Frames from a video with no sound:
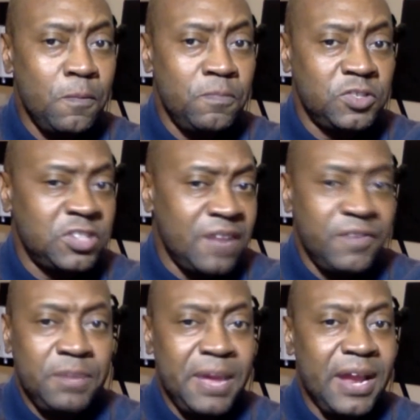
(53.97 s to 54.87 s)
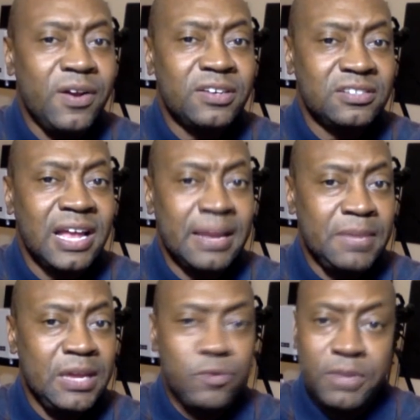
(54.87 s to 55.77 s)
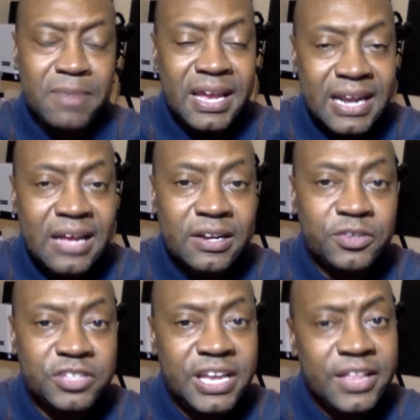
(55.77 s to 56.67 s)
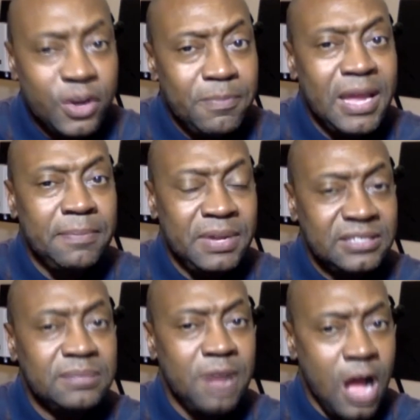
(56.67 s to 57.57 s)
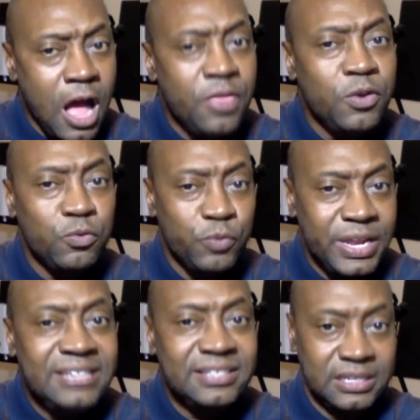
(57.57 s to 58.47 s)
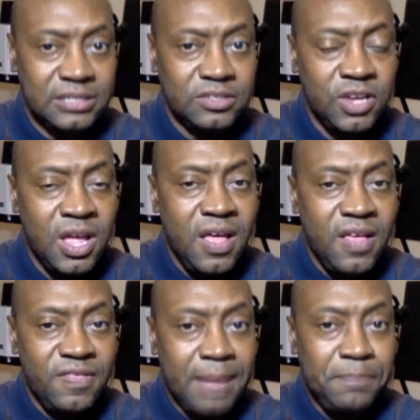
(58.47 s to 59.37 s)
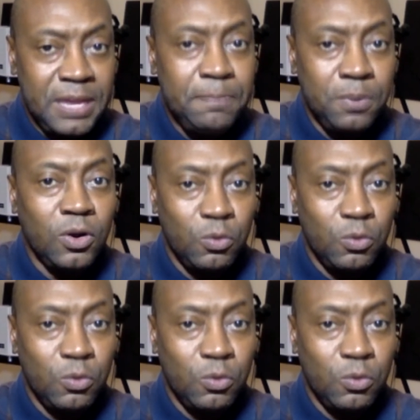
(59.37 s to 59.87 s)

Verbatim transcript: stuffy parents like me, we may not understand. There may be some other reasons that people are